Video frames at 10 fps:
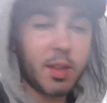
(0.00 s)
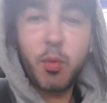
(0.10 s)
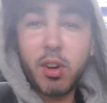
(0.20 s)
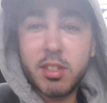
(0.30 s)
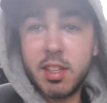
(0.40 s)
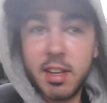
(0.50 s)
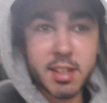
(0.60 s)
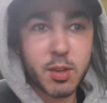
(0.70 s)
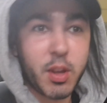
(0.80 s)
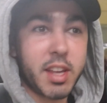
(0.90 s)
we're on to the
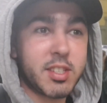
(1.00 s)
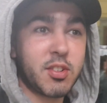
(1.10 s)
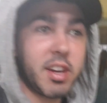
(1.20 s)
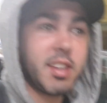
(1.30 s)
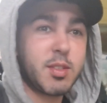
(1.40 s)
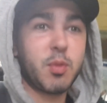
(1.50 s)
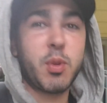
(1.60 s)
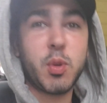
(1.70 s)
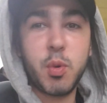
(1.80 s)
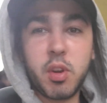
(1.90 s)
next location, right? So we
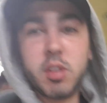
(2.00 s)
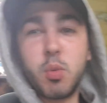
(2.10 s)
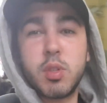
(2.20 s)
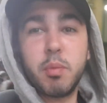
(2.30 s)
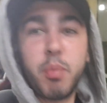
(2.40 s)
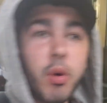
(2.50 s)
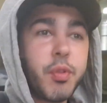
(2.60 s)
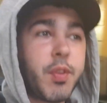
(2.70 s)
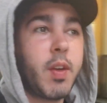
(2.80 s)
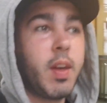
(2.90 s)
thought we'd go towards the
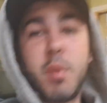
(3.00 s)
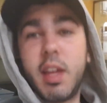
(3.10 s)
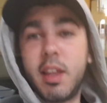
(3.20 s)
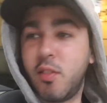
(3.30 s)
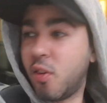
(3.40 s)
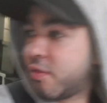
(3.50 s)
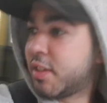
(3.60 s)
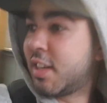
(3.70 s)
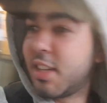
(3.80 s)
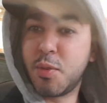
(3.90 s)
ports, and
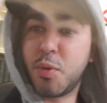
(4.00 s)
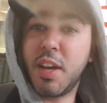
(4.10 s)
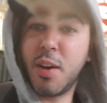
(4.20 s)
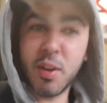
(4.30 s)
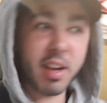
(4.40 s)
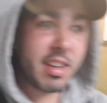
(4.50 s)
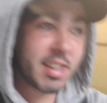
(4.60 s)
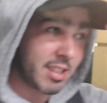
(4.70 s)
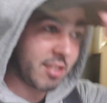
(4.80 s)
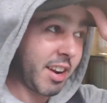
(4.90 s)
obviously with our luck
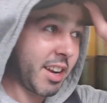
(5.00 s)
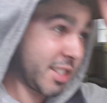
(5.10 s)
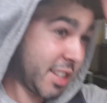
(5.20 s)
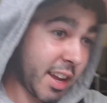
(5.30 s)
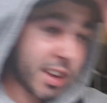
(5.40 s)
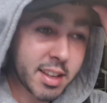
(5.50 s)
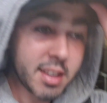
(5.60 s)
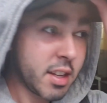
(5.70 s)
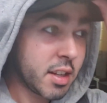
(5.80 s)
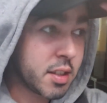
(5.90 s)
it's raining today.
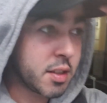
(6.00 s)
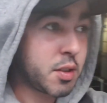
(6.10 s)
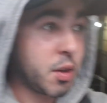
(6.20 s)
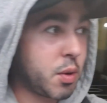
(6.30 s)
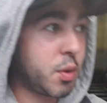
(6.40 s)
So